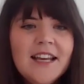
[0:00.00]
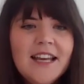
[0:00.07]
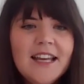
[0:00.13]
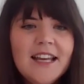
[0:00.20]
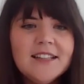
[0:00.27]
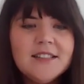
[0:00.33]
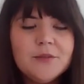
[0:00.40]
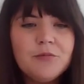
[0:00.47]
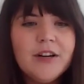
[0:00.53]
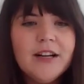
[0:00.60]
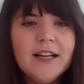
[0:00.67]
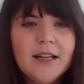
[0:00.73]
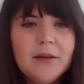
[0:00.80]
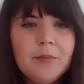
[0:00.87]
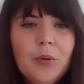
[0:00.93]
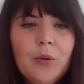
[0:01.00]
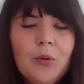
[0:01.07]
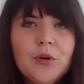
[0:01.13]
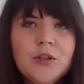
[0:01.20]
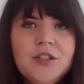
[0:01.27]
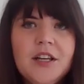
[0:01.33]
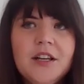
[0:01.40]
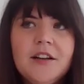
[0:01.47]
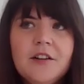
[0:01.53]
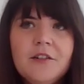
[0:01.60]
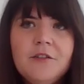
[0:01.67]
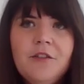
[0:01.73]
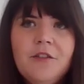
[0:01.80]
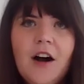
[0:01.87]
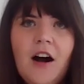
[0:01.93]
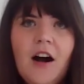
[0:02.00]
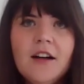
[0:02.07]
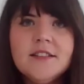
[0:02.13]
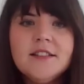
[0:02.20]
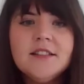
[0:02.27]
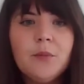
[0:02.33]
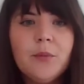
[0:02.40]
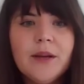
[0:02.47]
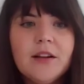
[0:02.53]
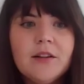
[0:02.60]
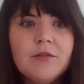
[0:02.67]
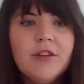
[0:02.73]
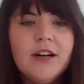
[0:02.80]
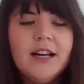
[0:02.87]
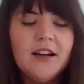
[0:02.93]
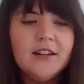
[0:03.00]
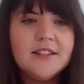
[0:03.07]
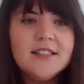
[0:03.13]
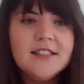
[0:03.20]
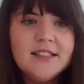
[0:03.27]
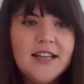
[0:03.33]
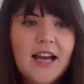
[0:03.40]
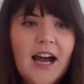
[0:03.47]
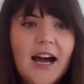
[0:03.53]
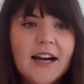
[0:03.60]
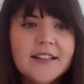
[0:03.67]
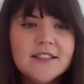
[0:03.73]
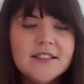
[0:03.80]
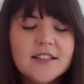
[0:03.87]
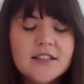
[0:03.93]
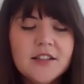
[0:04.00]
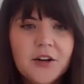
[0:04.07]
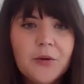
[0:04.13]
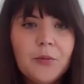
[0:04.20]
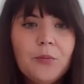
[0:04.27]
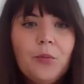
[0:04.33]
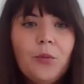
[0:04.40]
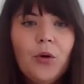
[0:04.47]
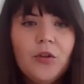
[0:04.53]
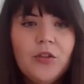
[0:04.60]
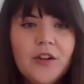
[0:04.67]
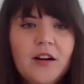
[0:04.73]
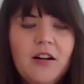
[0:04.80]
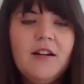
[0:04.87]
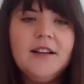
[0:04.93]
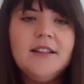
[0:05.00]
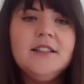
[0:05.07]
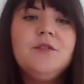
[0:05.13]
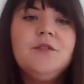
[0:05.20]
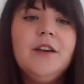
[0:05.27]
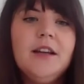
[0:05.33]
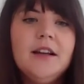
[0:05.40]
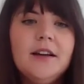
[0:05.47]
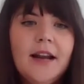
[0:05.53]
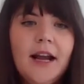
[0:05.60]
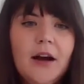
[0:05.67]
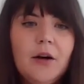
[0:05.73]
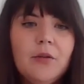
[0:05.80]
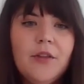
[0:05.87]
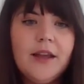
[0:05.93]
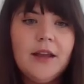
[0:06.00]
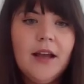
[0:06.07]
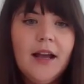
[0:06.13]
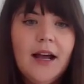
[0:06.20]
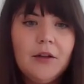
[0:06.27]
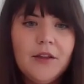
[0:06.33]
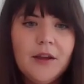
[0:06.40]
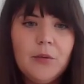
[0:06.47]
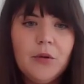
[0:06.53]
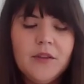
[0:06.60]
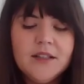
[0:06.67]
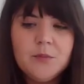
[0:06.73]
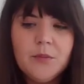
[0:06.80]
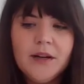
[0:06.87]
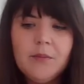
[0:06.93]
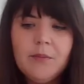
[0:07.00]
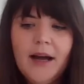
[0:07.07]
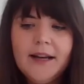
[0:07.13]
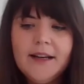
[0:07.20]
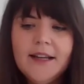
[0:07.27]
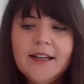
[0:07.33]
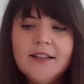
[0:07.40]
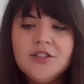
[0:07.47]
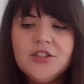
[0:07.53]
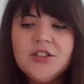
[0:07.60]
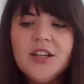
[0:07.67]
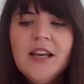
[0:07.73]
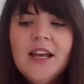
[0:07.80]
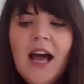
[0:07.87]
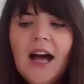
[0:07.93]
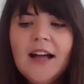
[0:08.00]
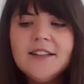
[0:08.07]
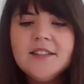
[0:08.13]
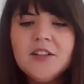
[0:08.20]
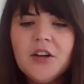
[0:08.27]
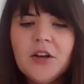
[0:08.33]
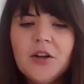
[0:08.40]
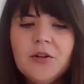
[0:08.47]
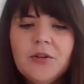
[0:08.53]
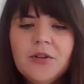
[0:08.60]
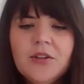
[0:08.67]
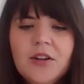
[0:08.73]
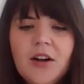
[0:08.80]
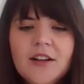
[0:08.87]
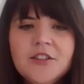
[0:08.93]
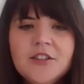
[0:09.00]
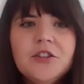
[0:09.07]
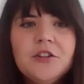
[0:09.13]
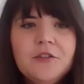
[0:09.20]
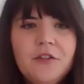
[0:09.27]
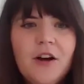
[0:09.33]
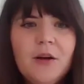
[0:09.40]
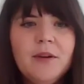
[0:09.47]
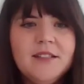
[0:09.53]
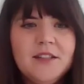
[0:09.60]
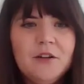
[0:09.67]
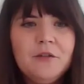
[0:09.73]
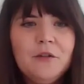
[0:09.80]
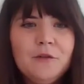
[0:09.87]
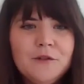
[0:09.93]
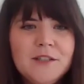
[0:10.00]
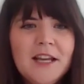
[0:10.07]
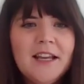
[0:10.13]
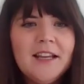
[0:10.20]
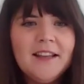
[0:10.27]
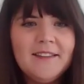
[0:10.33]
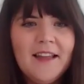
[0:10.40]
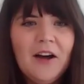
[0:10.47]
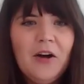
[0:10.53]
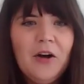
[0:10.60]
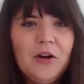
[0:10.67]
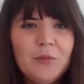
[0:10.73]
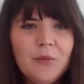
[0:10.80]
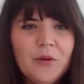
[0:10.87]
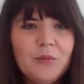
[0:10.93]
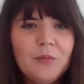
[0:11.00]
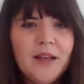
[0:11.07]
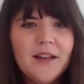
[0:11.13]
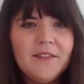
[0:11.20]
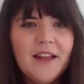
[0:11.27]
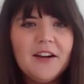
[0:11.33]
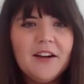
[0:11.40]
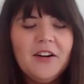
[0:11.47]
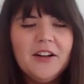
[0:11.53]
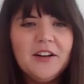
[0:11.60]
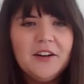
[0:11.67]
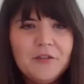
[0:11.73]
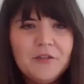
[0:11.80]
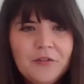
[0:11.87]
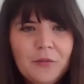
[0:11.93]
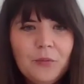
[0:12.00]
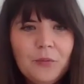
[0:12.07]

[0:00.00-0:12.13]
it's really important for us that we really understand, you know, what the clients feel and how they want this money managed. And so I do find myself often taking that home with me and that kind of